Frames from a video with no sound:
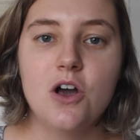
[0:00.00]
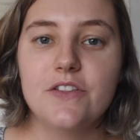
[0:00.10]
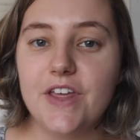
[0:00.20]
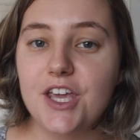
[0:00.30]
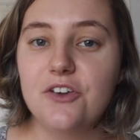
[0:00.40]

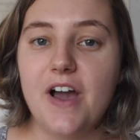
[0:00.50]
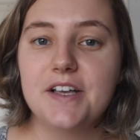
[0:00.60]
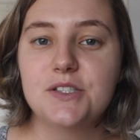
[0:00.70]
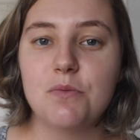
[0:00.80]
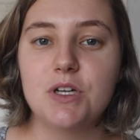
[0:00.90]
Thank you
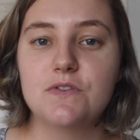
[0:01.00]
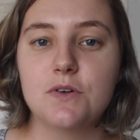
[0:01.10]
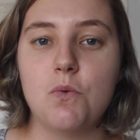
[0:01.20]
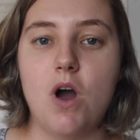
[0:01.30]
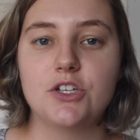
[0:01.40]
guys so much for
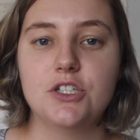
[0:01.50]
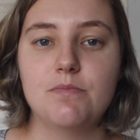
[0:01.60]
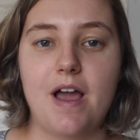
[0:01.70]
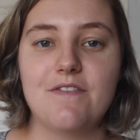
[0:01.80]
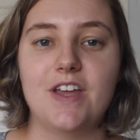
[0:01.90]
watching
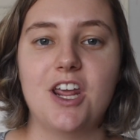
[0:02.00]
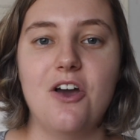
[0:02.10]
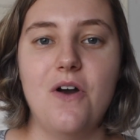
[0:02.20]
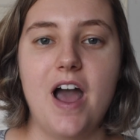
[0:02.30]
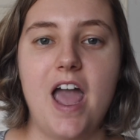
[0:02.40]
my
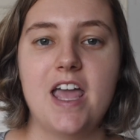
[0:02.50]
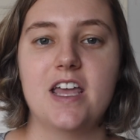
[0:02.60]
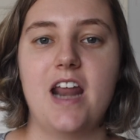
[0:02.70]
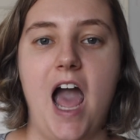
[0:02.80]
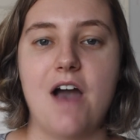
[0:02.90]
video,
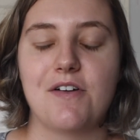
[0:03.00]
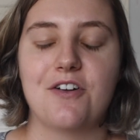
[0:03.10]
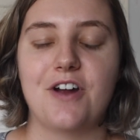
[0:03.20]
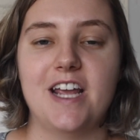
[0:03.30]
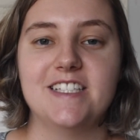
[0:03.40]
and have a
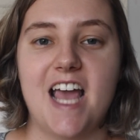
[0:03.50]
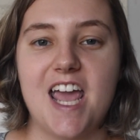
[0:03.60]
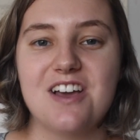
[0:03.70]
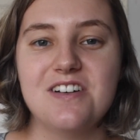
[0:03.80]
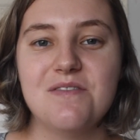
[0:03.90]
great
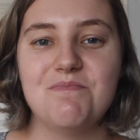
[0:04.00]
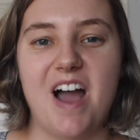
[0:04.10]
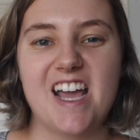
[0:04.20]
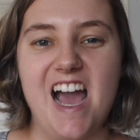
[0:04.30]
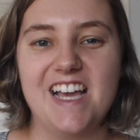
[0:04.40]
day.
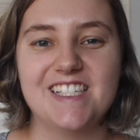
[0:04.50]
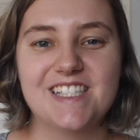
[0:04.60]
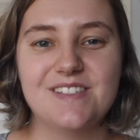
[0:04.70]
Bye guys.